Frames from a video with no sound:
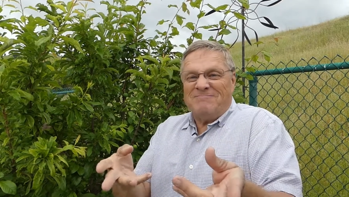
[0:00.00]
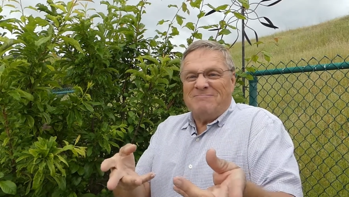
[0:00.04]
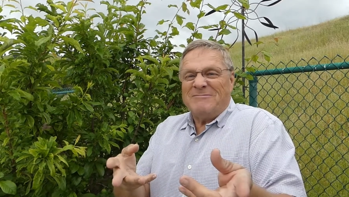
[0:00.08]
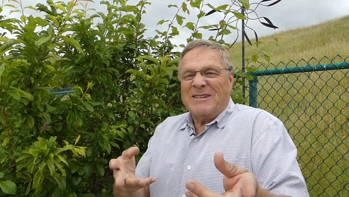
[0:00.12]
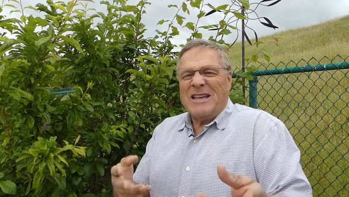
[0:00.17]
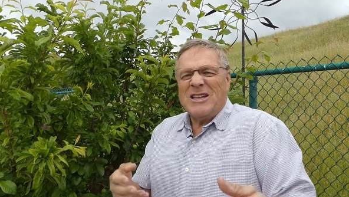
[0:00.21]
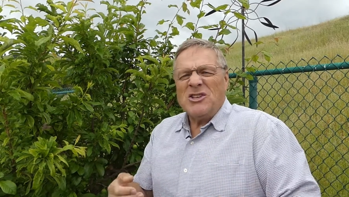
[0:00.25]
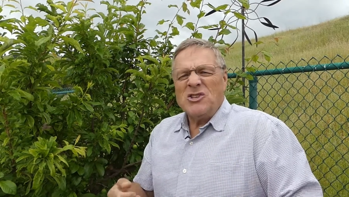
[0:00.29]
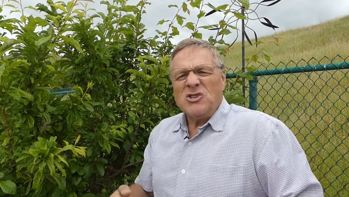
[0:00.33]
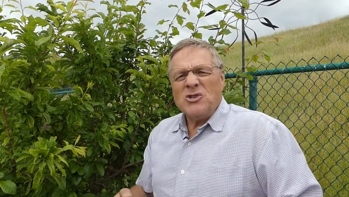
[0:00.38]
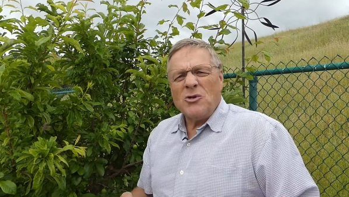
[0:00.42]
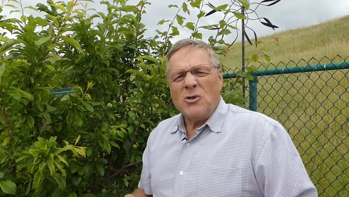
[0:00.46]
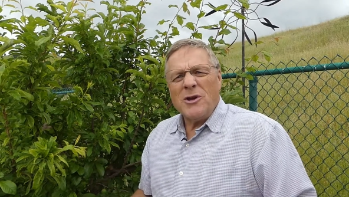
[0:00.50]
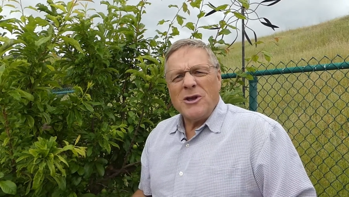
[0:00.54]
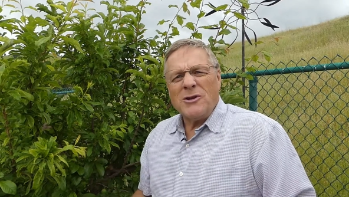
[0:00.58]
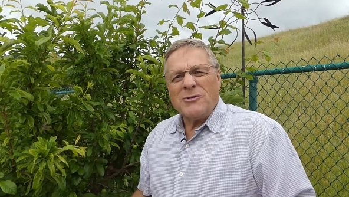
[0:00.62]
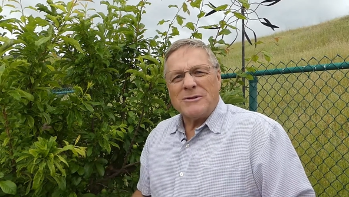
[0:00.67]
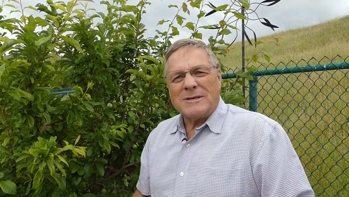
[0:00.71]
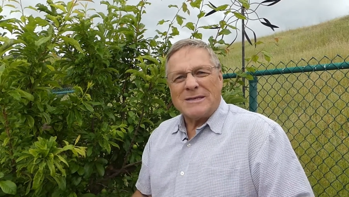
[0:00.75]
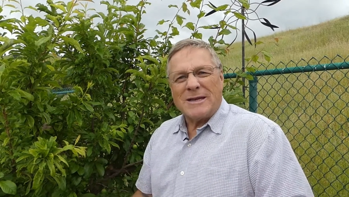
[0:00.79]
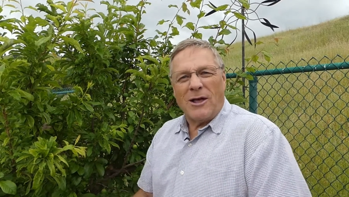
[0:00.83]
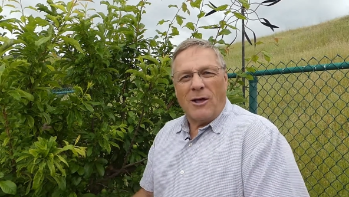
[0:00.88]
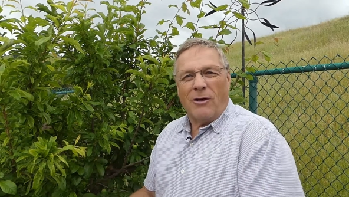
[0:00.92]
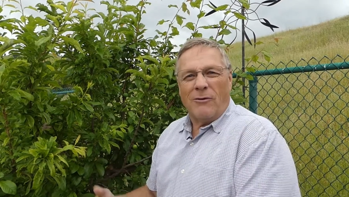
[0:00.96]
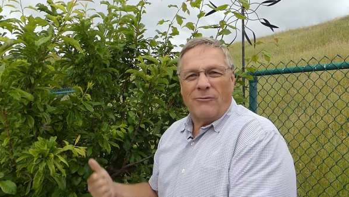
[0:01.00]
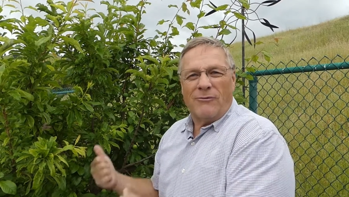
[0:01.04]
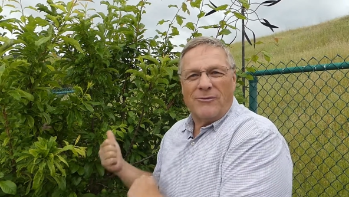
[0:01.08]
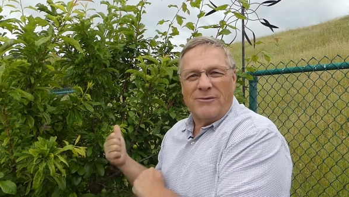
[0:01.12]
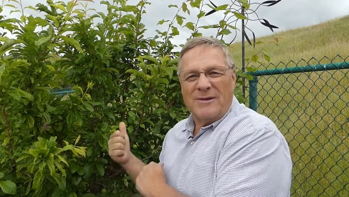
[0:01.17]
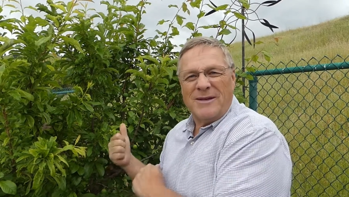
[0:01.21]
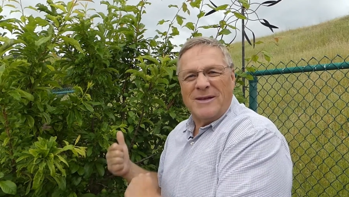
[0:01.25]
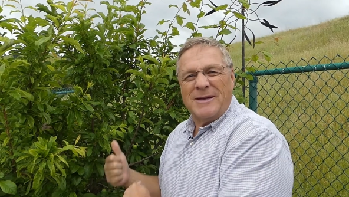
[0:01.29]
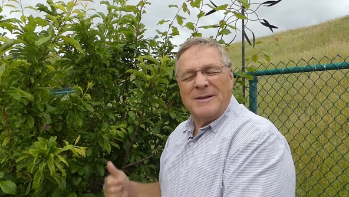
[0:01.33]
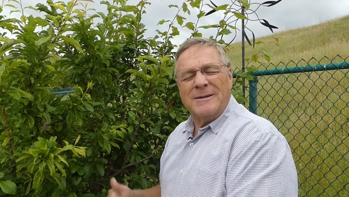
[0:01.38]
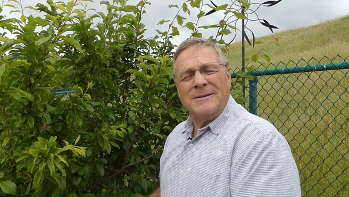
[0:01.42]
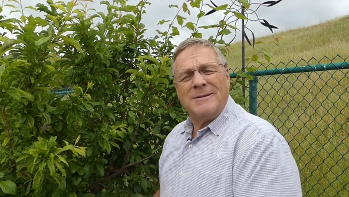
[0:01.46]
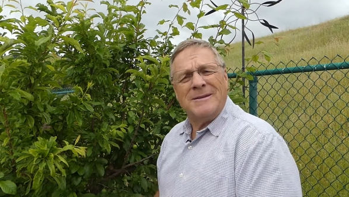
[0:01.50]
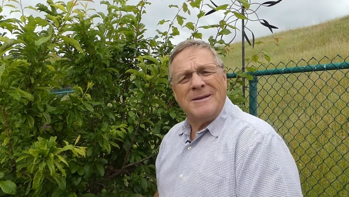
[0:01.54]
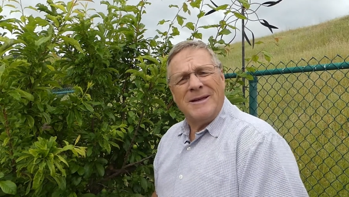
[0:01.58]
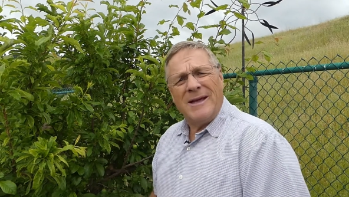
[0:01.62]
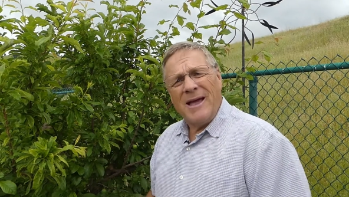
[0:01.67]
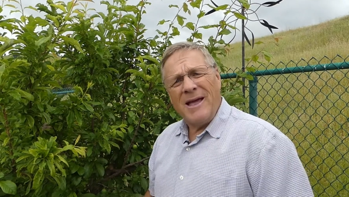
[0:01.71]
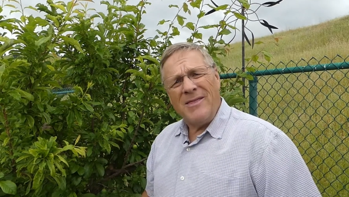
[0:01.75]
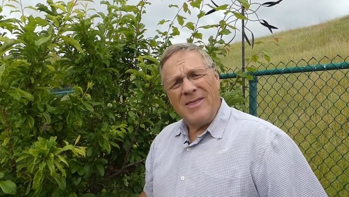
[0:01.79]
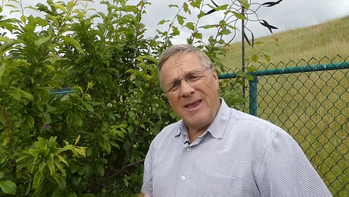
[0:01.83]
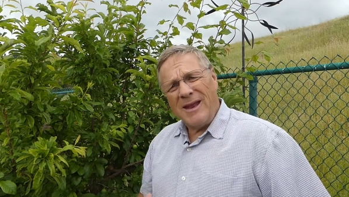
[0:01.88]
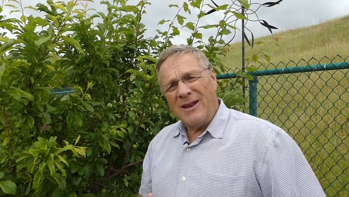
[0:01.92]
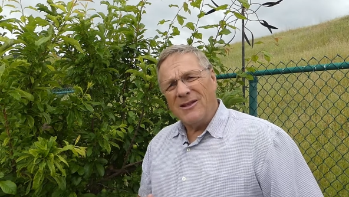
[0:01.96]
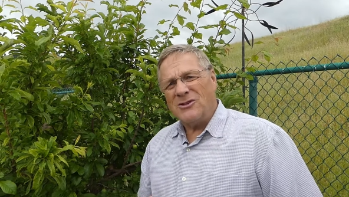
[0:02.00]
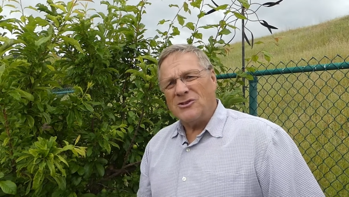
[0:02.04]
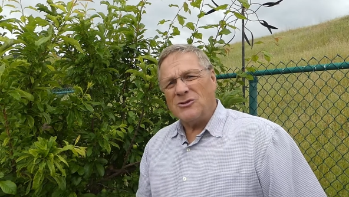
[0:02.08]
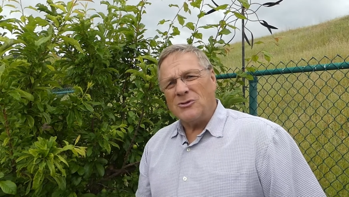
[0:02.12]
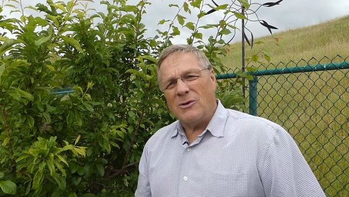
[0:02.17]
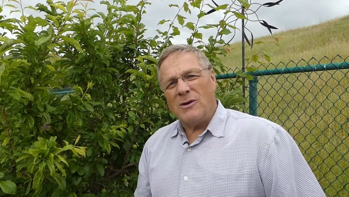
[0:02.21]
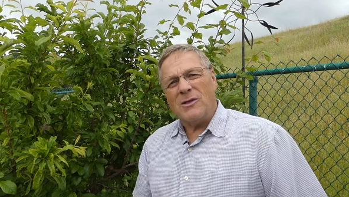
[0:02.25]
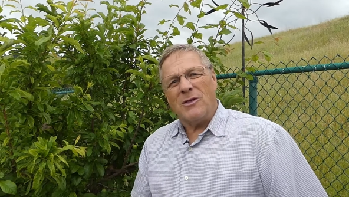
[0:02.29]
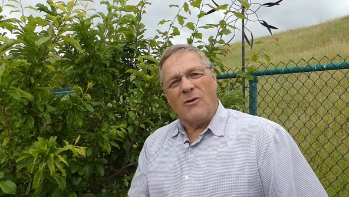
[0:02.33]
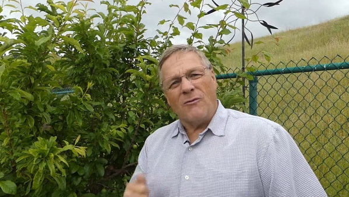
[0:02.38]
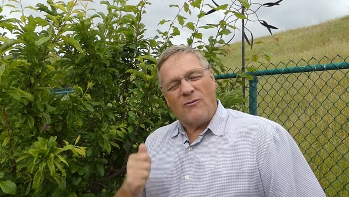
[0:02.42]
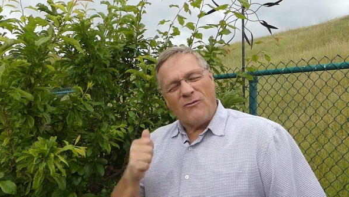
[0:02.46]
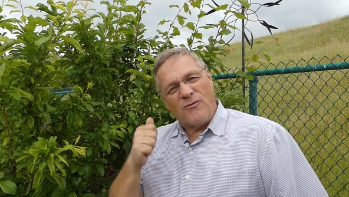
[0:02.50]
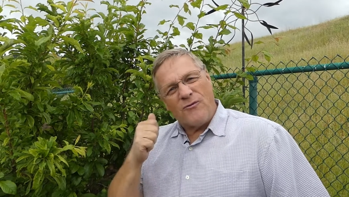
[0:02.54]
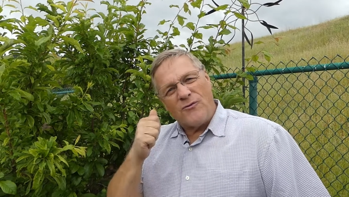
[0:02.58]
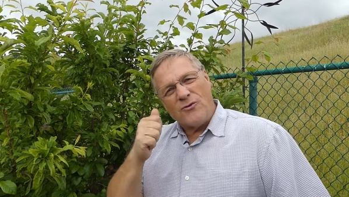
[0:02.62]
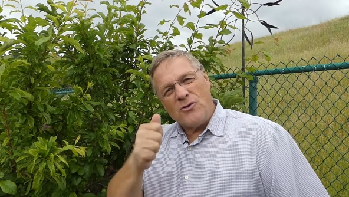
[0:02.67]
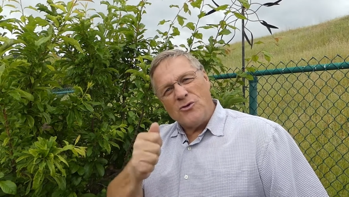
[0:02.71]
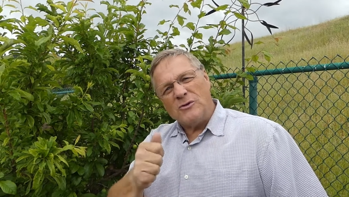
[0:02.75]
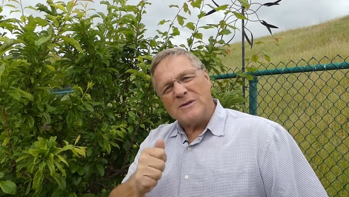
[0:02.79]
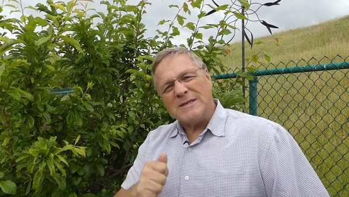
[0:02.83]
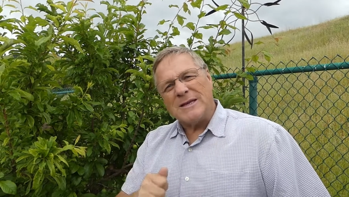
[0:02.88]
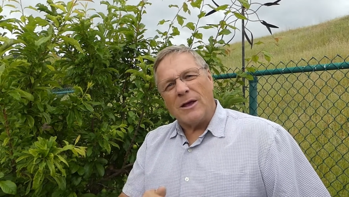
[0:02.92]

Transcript: Enjoy yourself, and then enjoy the fruits